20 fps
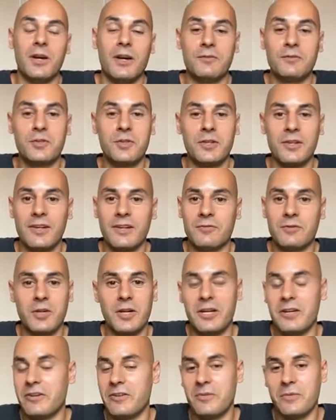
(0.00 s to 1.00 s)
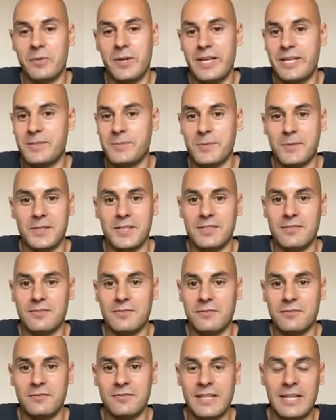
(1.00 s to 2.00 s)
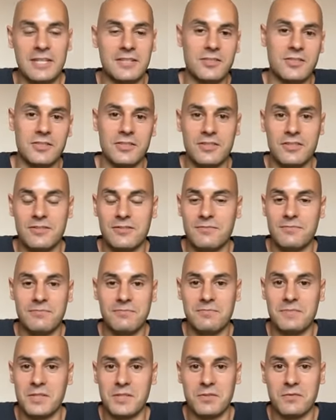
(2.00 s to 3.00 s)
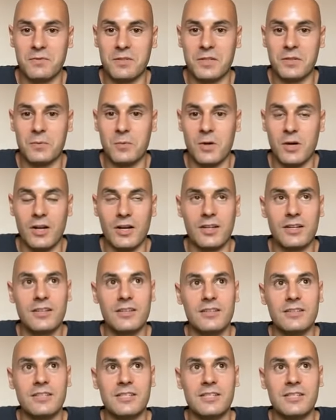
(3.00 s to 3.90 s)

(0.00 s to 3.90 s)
I've tried other ways, but that just doesn't really work.